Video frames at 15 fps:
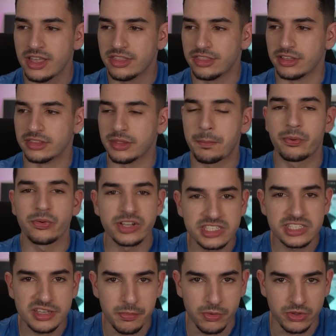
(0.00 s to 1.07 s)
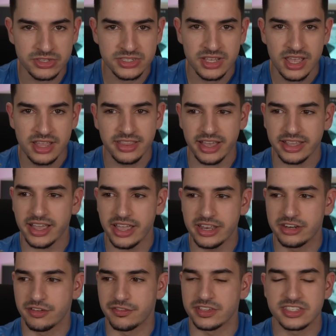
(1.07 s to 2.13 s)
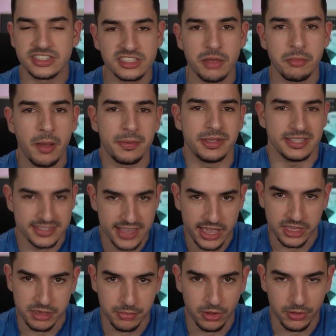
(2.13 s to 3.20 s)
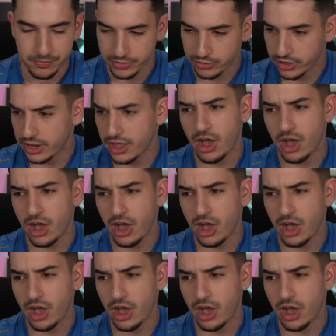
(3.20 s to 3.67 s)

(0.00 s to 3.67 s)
the principles that kind of sum up Inzaghi ball, right?